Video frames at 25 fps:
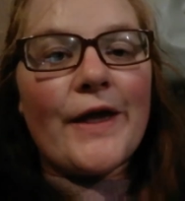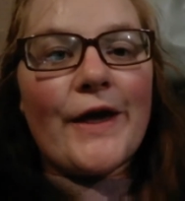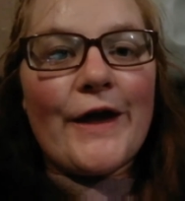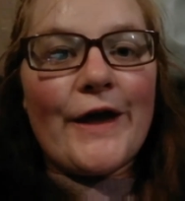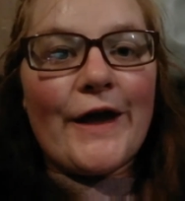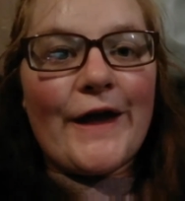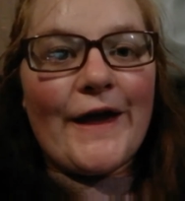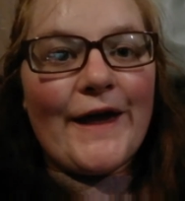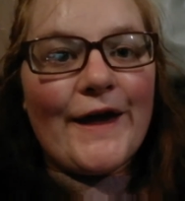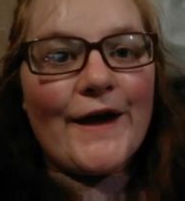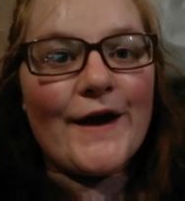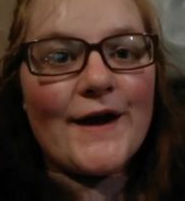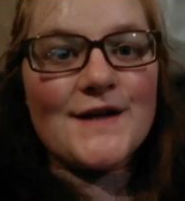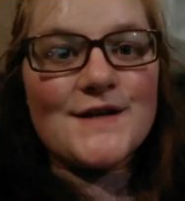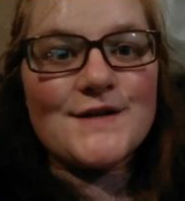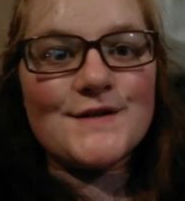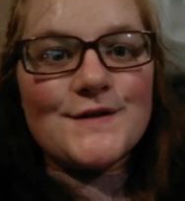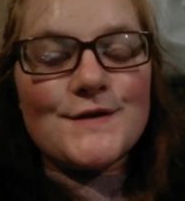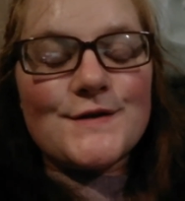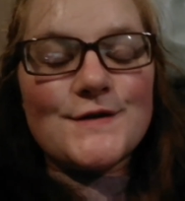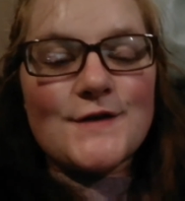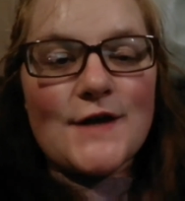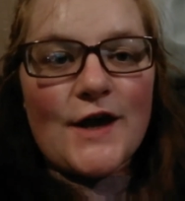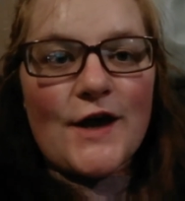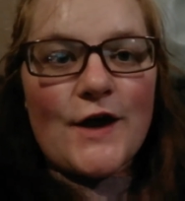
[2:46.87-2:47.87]
Okay guys,
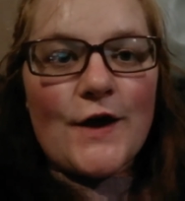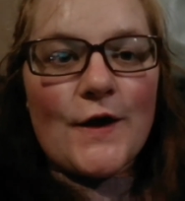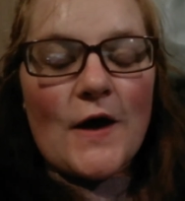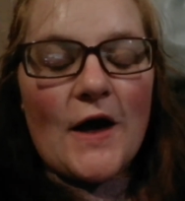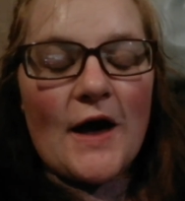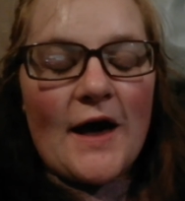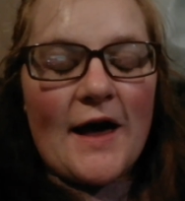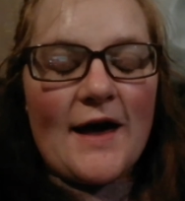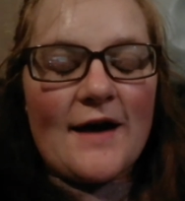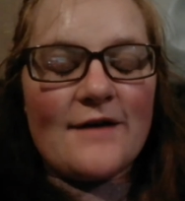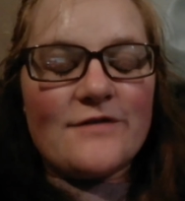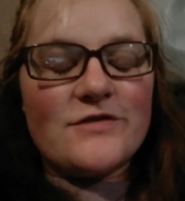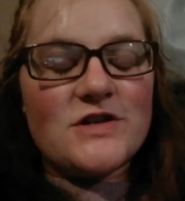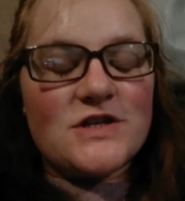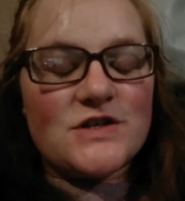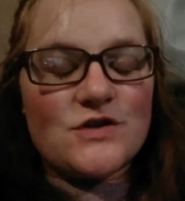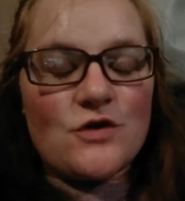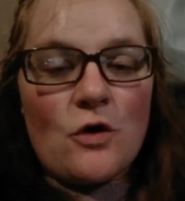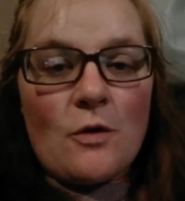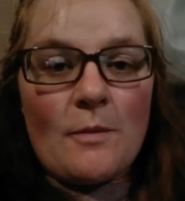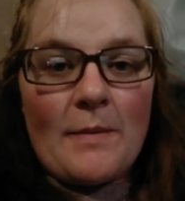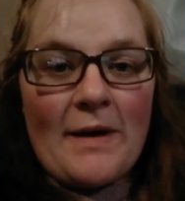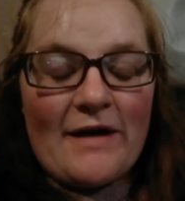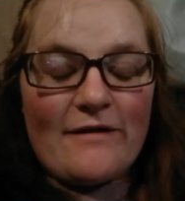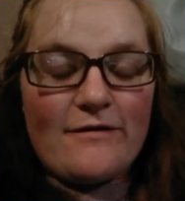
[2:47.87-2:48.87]
so I have just
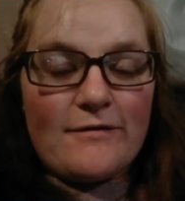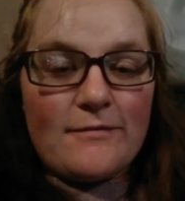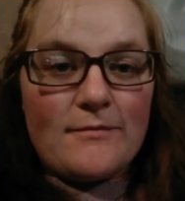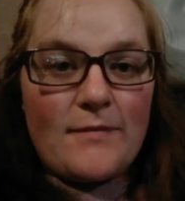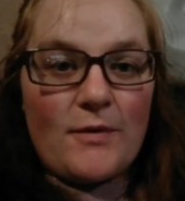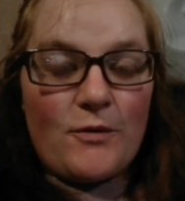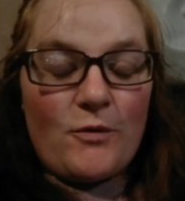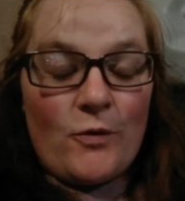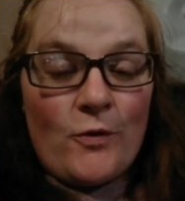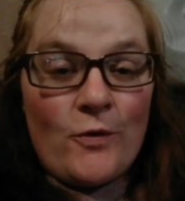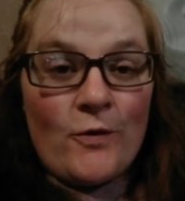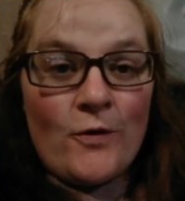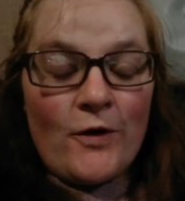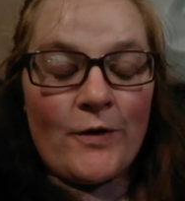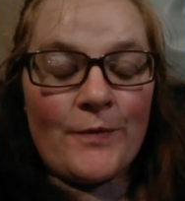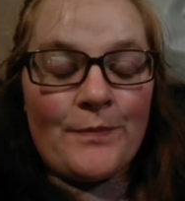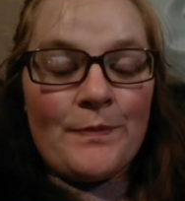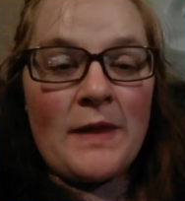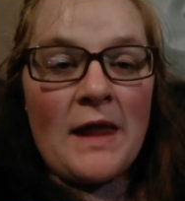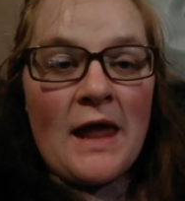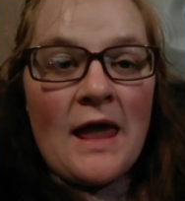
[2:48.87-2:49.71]
got back from a walk.